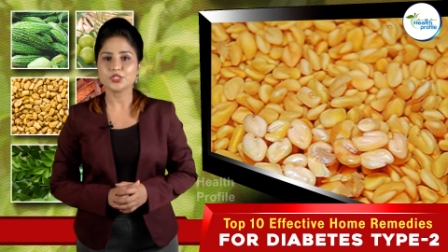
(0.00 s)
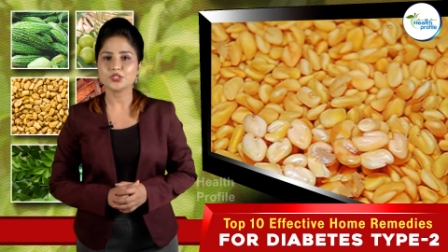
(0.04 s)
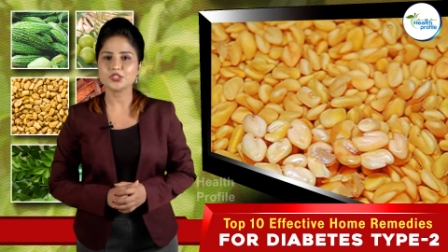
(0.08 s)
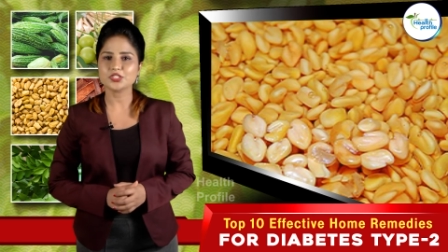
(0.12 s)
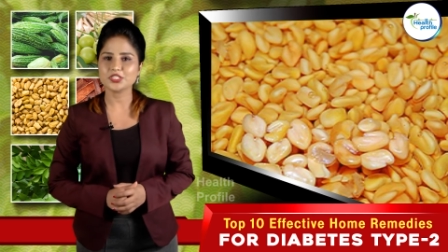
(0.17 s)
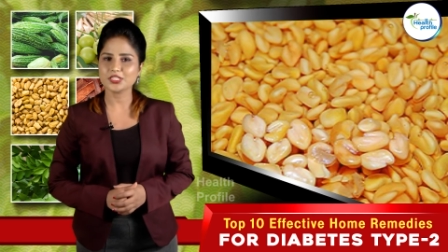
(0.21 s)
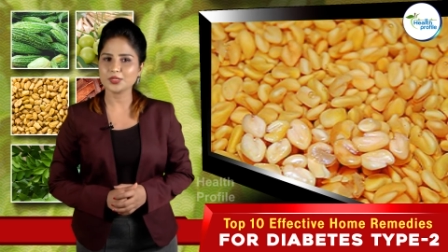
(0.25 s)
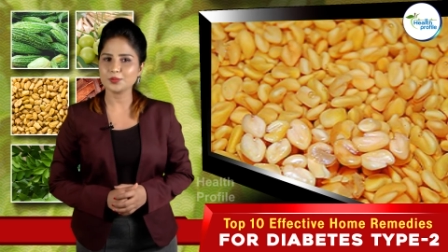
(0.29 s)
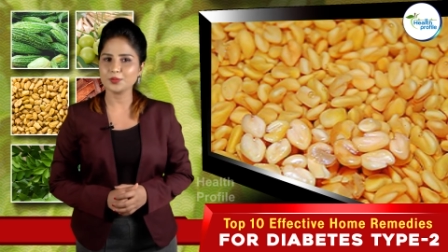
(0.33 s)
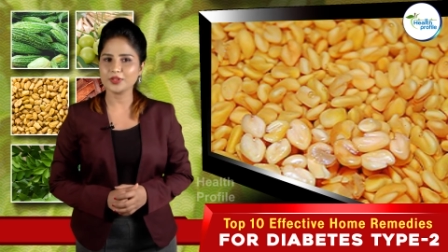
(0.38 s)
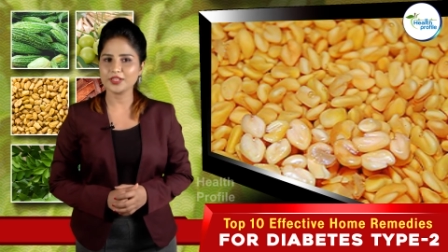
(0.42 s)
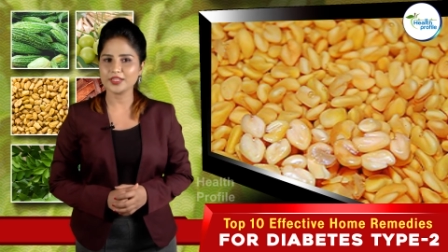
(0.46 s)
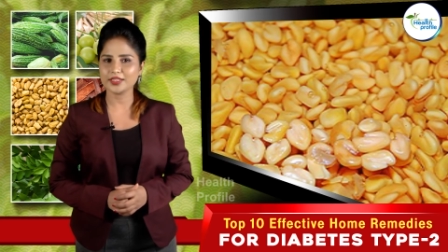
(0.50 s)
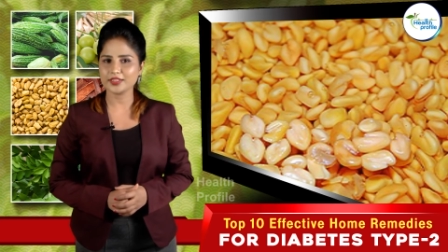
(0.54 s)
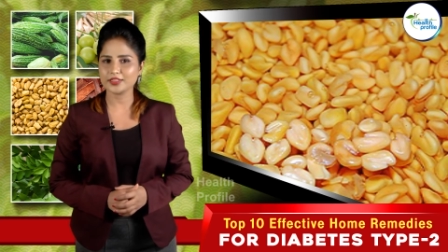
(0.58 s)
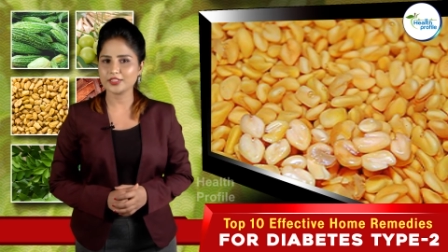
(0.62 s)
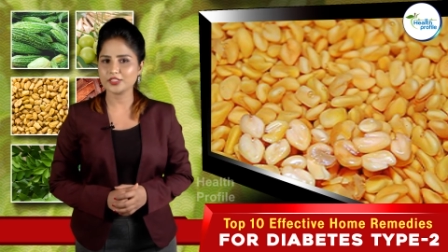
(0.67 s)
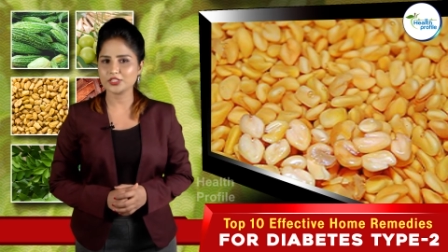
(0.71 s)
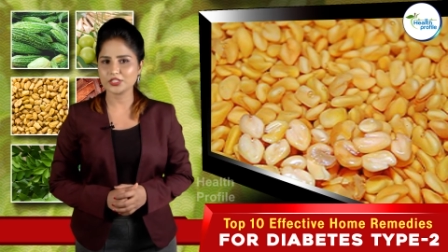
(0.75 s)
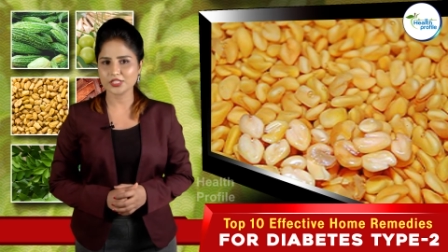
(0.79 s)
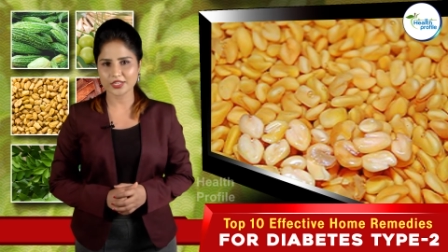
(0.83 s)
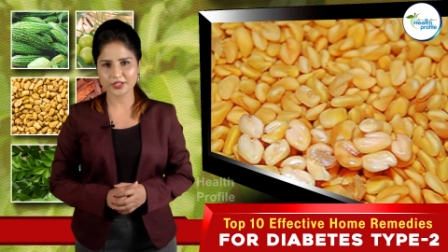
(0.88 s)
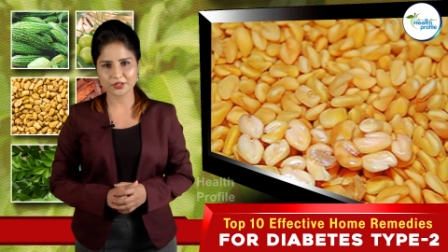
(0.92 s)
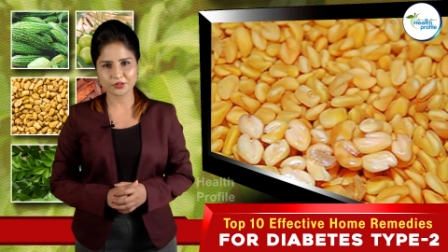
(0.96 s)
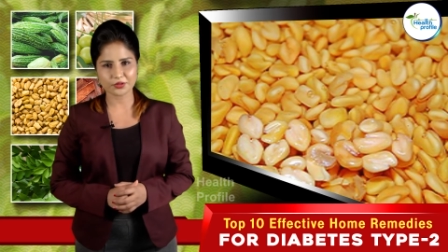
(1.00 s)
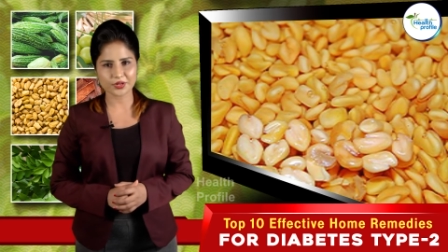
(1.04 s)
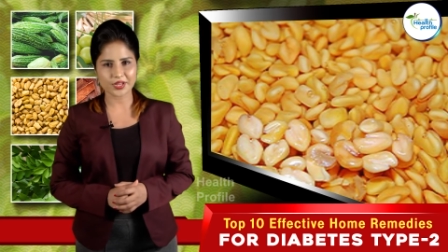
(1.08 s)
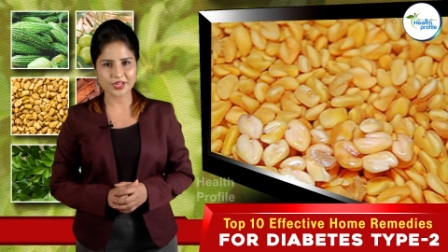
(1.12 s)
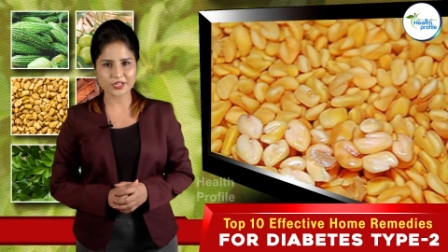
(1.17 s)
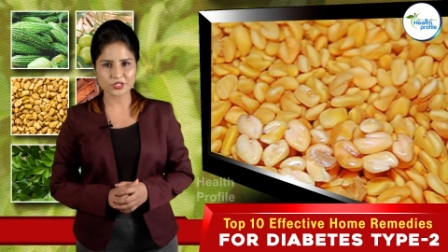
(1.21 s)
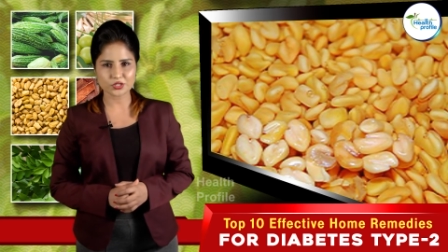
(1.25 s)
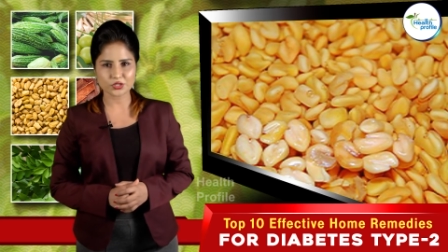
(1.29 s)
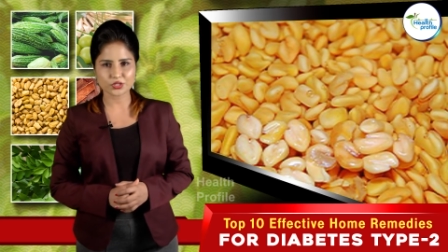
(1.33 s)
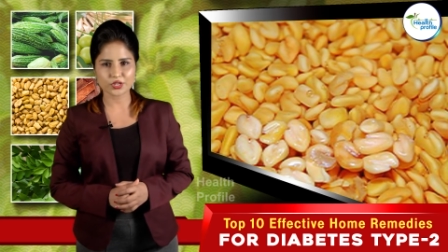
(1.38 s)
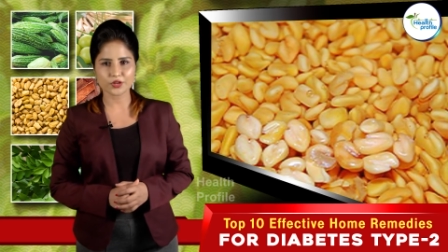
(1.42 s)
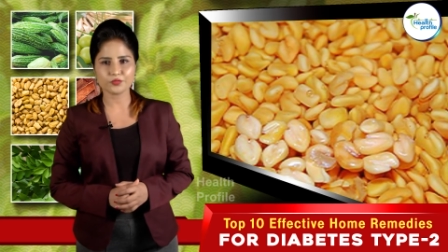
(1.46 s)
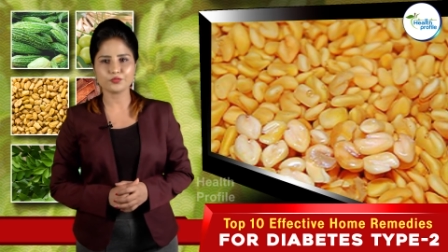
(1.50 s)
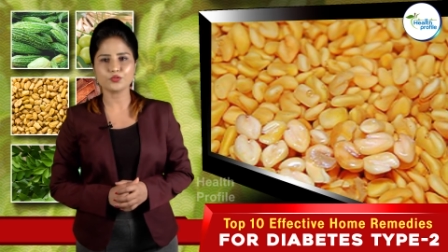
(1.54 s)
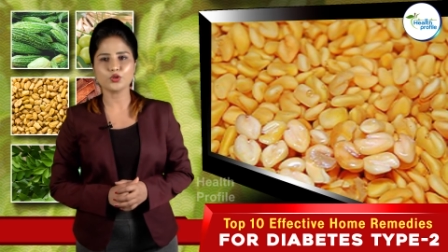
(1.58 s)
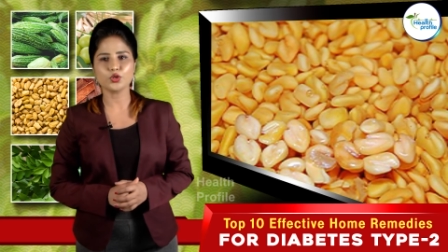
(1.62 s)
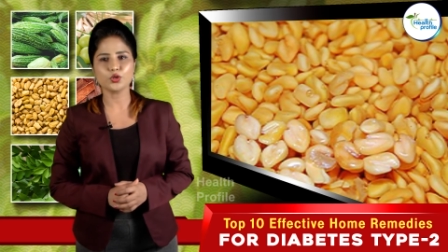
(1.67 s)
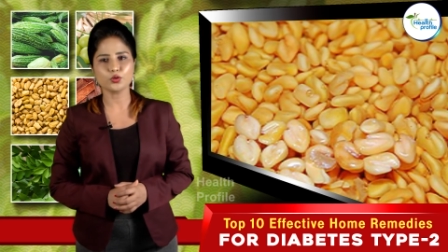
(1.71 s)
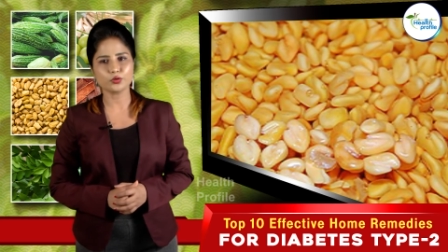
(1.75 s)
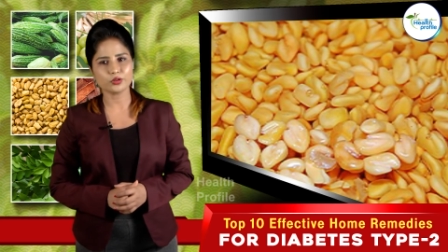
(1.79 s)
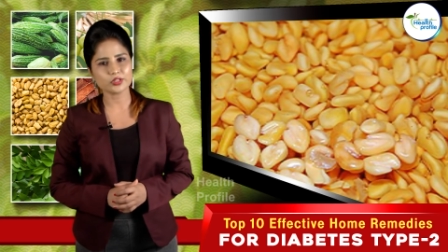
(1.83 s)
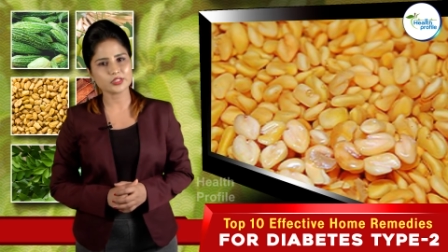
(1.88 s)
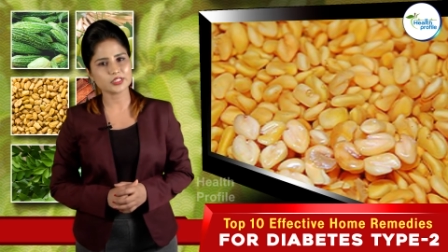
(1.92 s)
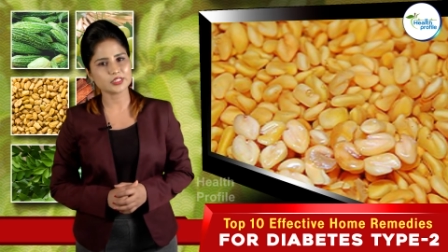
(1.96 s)
to stimulate the segregation of
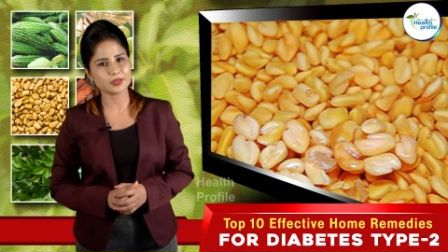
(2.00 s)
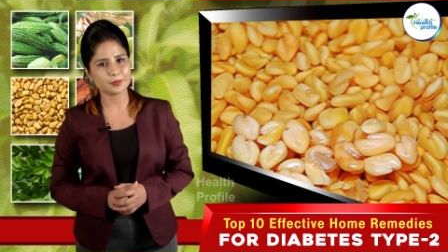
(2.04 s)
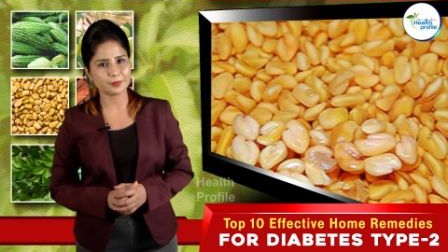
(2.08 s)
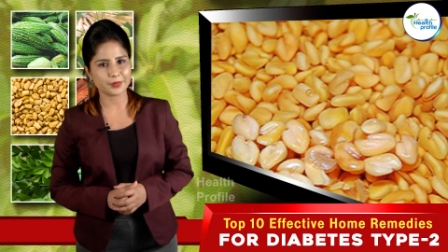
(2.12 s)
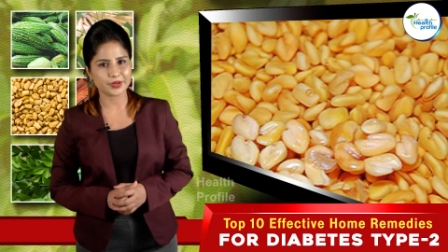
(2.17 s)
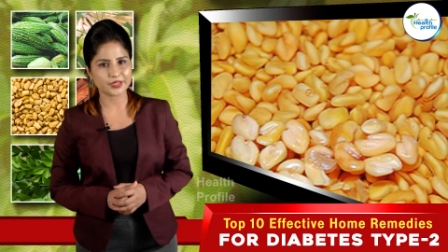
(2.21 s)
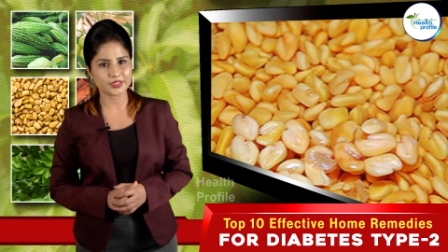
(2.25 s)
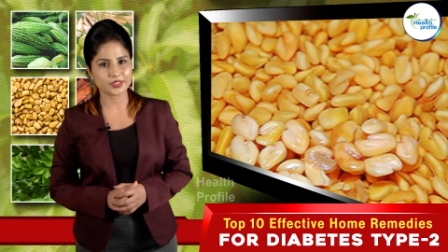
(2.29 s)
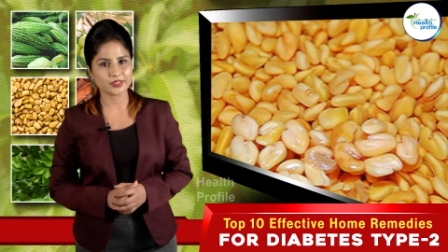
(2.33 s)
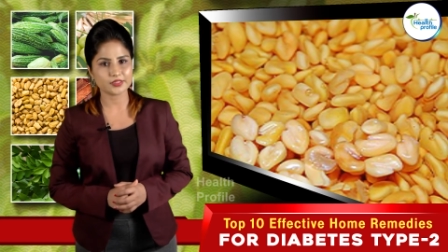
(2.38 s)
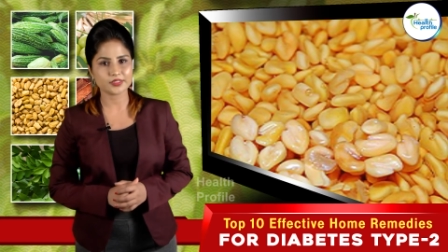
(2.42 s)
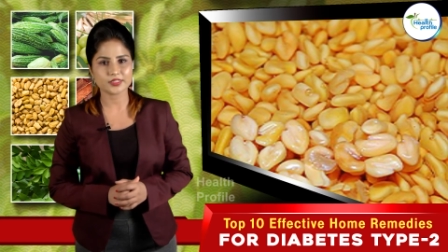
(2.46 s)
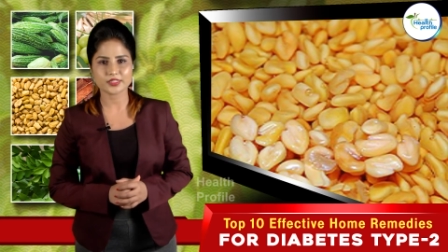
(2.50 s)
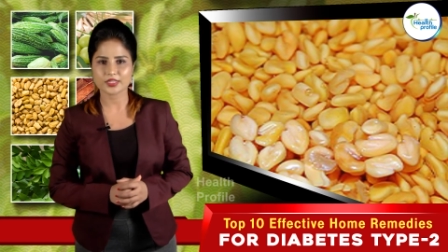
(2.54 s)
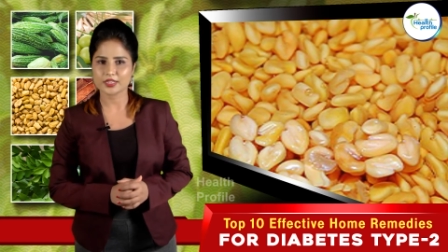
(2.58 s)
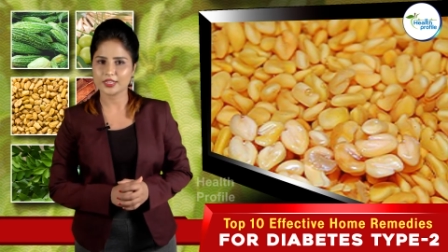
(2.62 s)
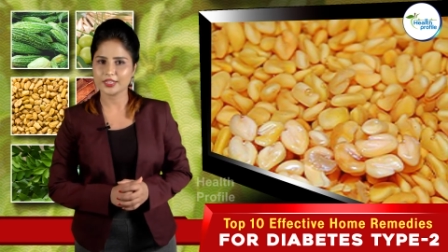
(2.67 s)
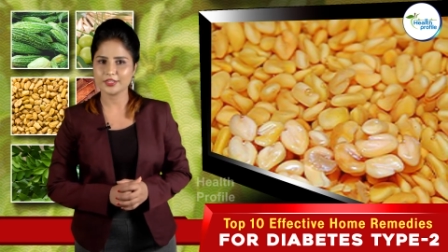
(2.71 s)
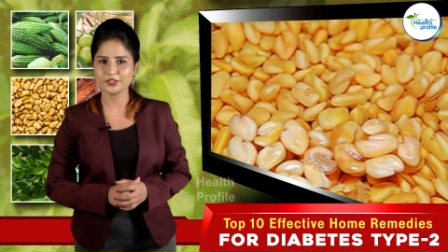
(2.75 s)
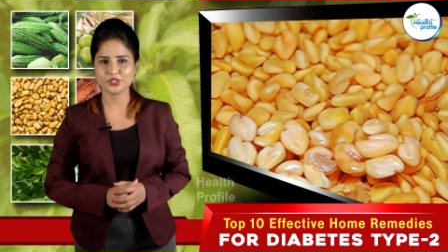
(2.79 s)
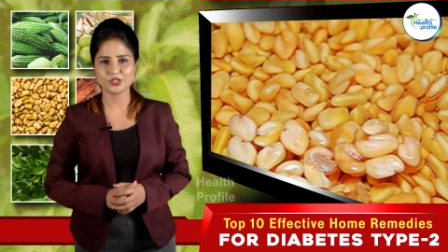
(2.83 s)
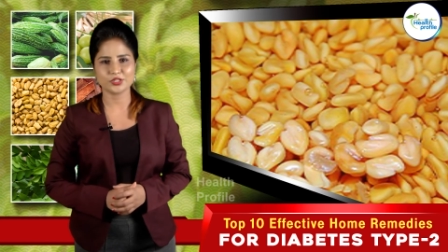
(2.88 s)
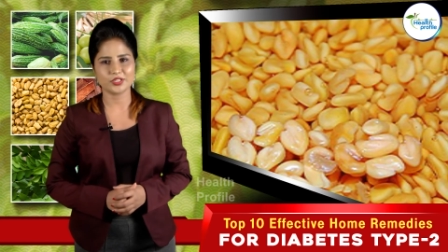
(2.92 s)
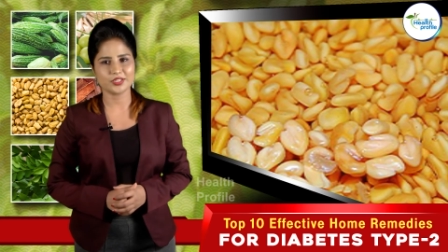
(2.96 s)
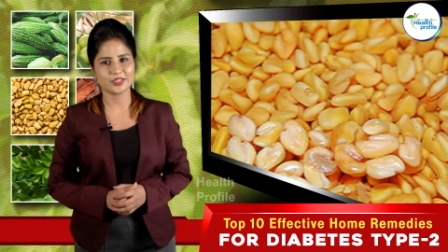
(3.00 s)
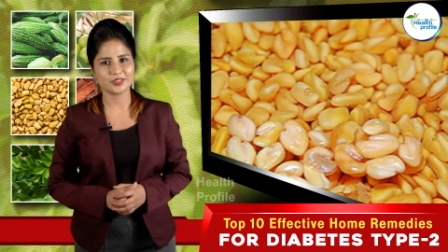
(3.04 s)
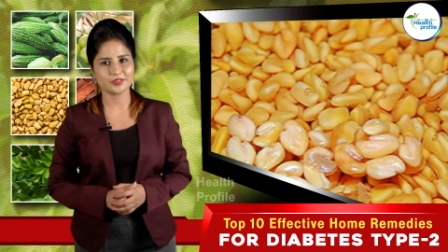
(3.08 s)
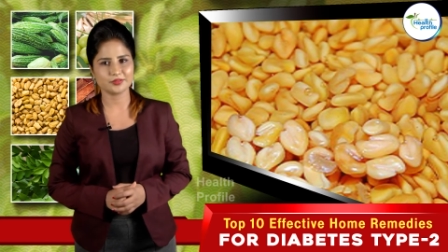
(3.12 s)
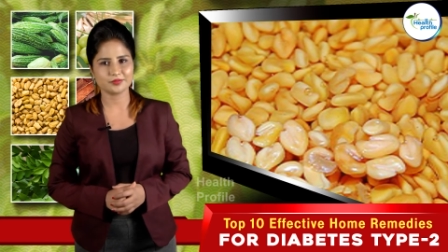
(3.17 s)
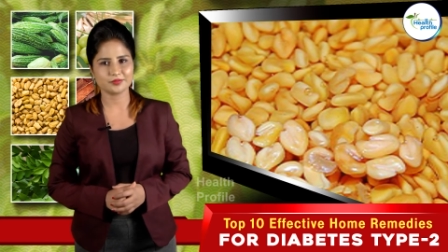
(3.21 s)
glucose-dependent insulin.